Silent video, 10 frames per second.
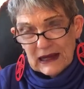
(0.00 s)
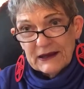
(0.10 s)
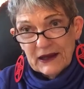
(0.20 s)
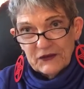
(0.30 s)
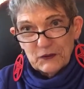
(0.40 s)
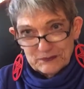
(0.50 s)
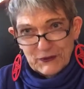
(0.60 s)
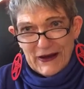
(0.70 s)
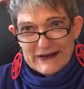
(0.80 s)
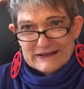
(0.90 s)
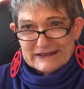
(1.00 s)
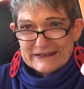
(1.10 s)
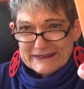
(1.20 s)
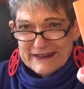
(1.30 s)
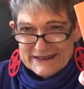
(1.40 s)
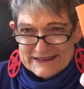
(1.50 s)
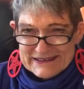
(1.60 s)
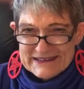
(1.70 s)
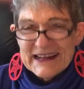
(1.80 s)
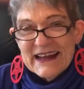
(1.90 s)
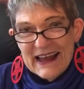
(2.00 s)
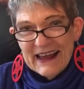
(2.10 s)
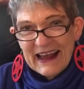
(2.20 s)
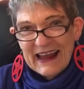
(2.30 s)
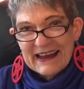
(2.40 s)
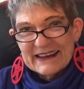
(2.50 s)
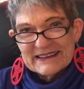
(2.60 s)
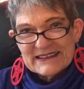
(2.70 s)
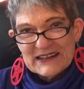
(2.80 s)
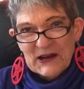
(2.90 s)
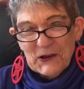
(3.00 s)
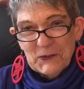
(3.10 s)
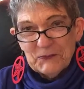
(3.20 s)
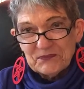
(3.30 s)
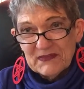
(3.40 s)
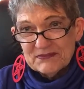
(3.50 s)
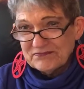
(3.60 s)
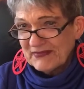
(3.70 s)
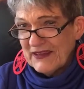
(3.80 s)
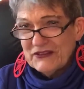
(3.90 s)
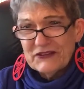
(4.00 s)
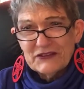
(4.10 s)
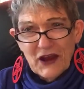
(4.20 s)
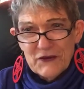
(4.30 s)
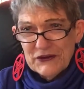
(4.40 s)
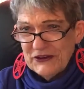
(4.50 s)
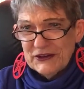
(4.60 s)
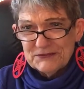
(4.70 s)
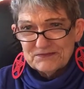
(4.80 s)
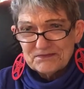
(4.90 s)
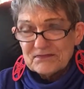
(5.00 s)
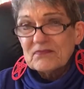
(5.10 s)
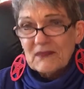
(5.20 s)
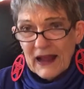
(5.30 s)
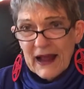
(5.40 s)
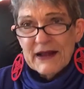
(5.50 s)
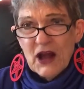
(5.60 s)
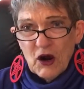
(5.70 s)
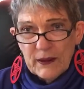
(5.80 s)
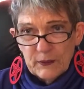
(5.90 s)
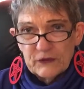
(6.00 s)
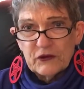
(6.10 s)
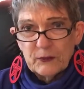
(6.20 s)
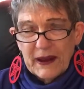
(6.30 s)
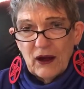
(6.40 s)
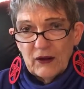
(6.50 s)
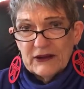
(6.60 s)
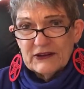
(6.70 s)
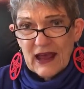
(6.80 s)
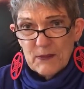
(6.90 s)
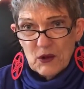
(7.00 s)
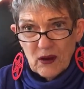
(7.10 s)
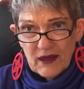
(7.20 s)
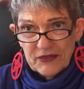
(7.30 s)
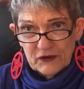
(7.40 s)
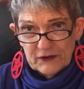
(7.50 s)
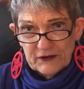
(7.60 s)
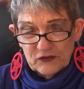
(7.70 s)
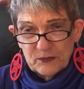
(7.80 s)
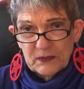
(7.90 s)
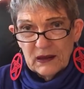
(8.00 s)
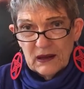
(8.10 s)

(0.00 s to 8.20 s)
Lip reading: another prize list. And it's so good. I know, it was on a debut author list.